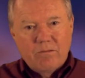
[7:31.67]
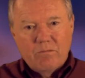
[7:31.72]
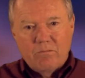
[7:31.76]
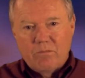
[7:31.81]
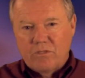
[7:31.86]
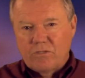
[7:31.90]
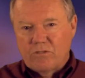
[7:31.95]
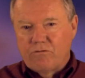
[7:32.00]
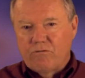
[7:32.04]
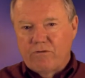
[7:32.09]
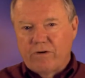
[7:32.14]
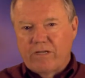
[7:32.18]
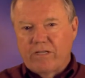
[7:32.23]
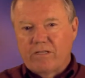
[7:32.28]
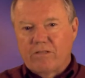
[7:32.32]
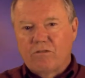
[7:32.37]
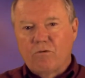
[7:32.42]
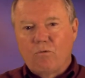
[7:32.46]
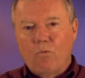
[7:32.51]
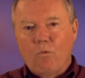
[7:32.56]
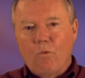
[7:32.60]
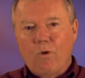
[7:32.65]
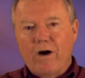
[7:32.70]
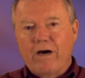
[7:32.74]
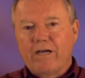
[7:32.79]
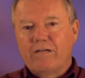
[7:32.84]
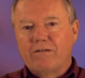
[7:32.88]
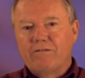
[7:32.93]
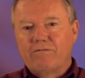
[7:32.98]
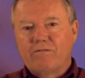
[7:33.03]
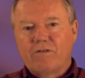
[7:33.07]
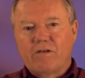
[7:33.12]
must drink the
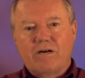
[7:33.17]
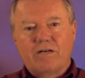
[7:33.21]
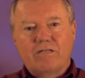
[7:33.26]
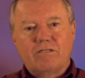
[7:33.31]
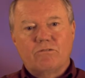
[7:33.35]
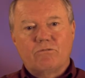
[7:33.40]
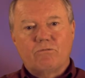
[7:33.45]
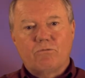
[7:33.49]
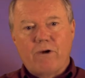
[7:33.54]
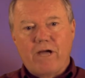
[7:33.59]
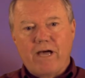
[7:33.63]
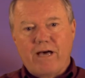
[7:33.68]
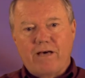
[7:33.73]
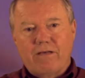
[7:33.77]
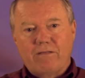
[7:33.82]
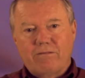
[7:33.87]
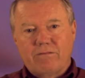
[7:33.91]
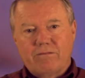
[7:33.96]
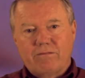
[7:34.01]
wine of God's wrath.